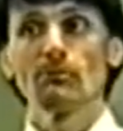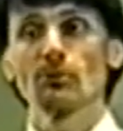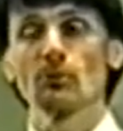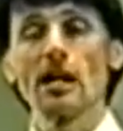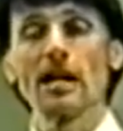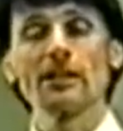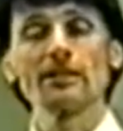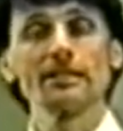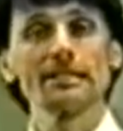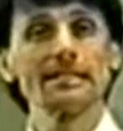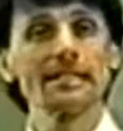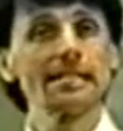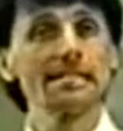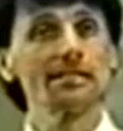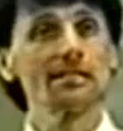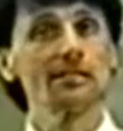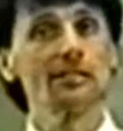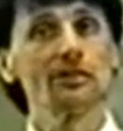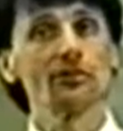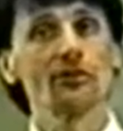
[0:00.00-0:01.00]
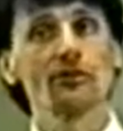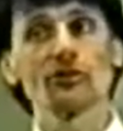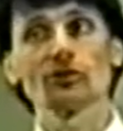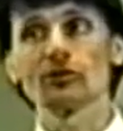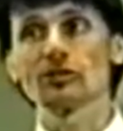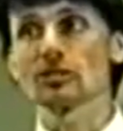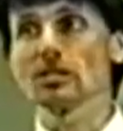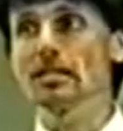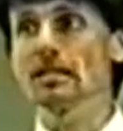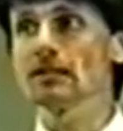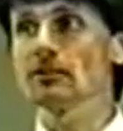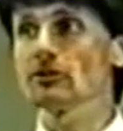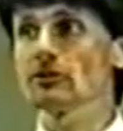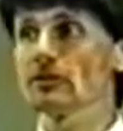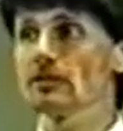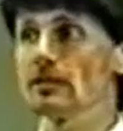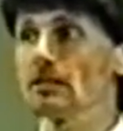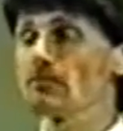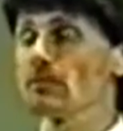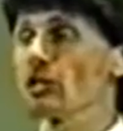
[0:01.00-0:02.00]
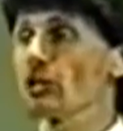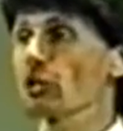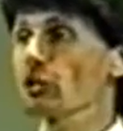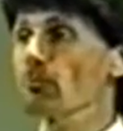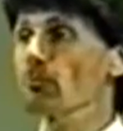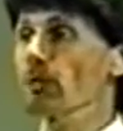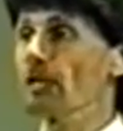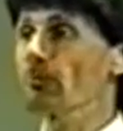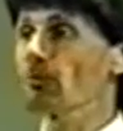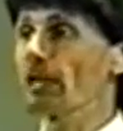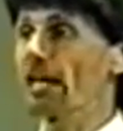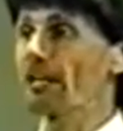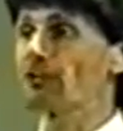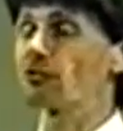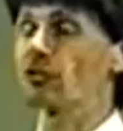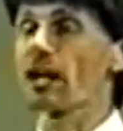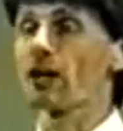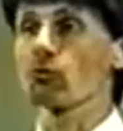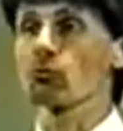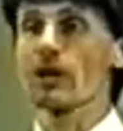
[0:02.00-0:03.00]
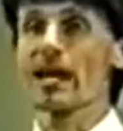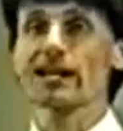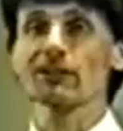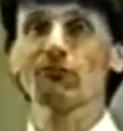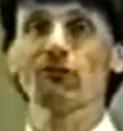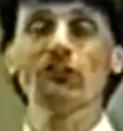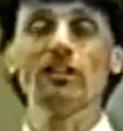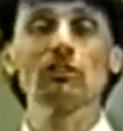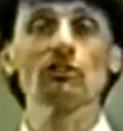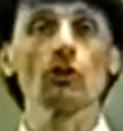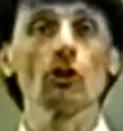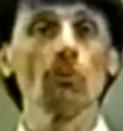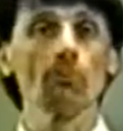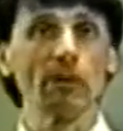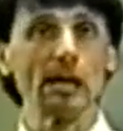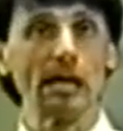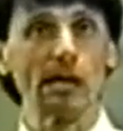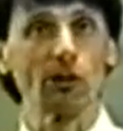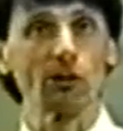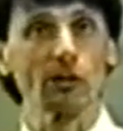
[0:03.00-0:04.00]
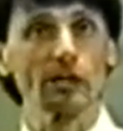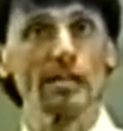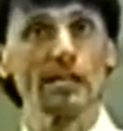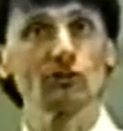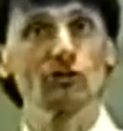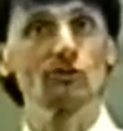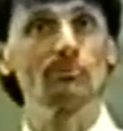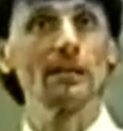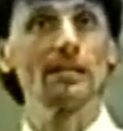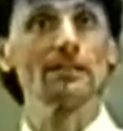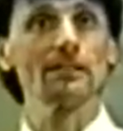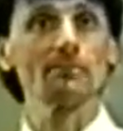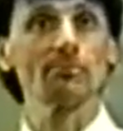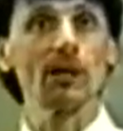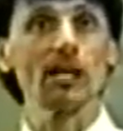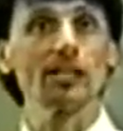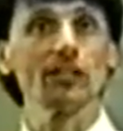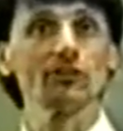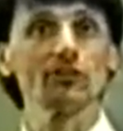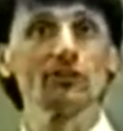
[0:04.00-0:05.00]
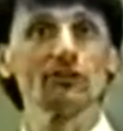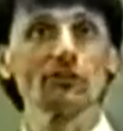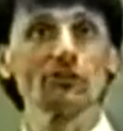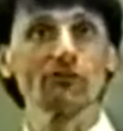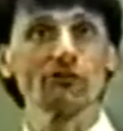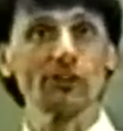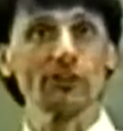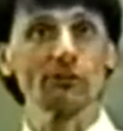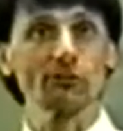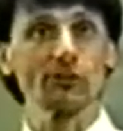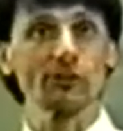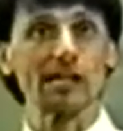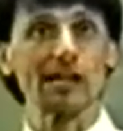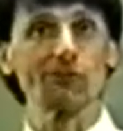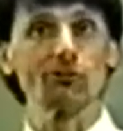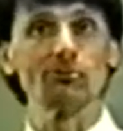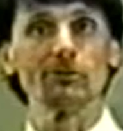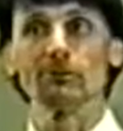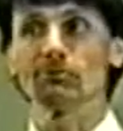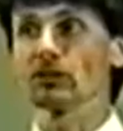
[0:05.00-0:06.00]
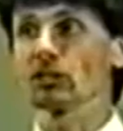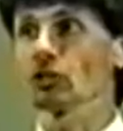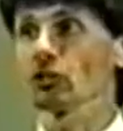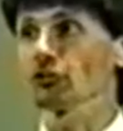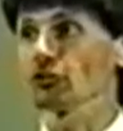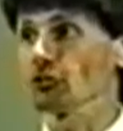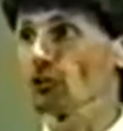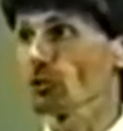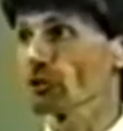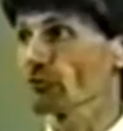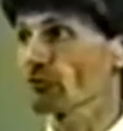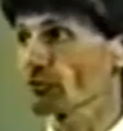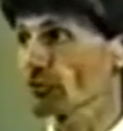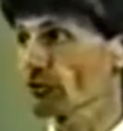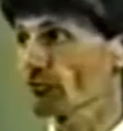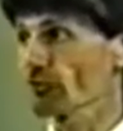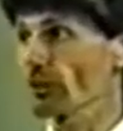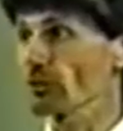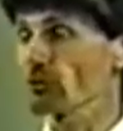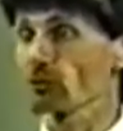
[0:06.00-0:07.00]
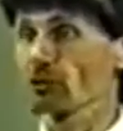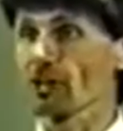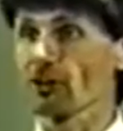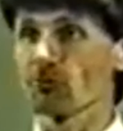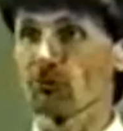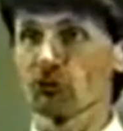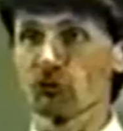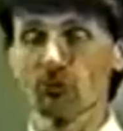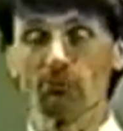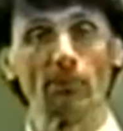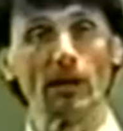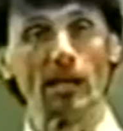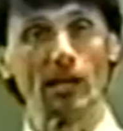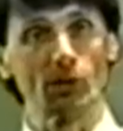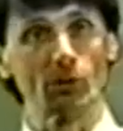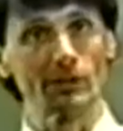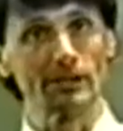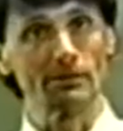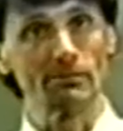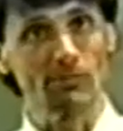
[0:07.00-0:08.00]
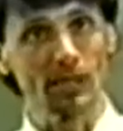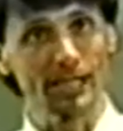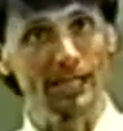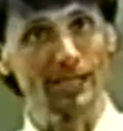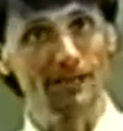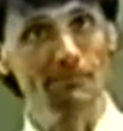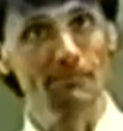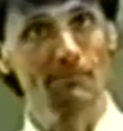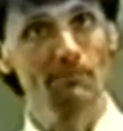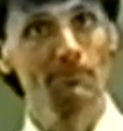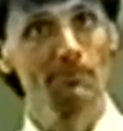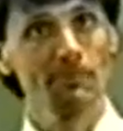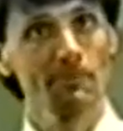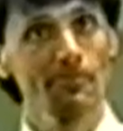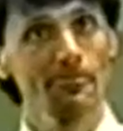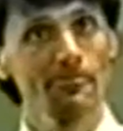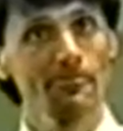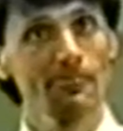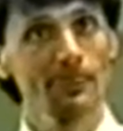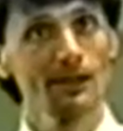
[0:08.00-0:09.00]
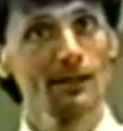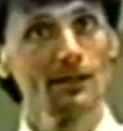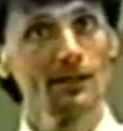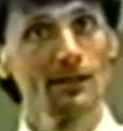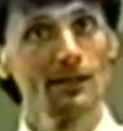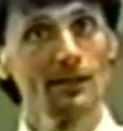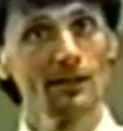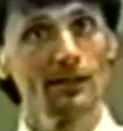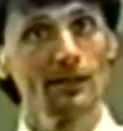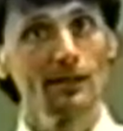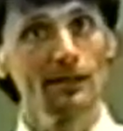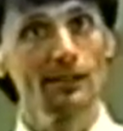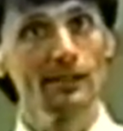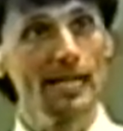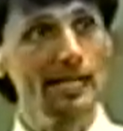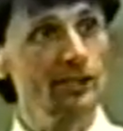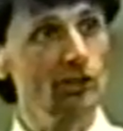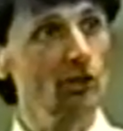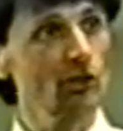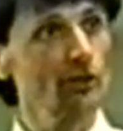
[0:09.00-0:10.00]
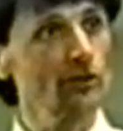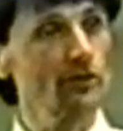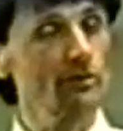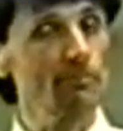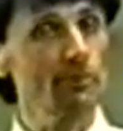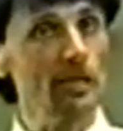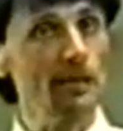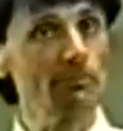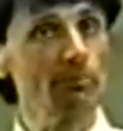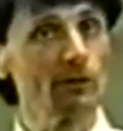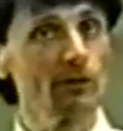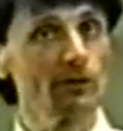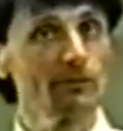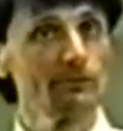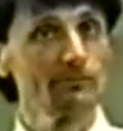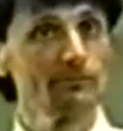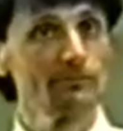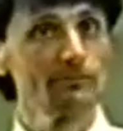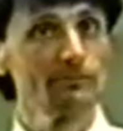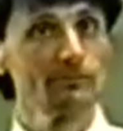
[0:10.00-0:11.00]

Prior to 1913, the American people had direct veto power against spending policies of the federal government because in order for the federal government to borrow any money, it had to go to the people.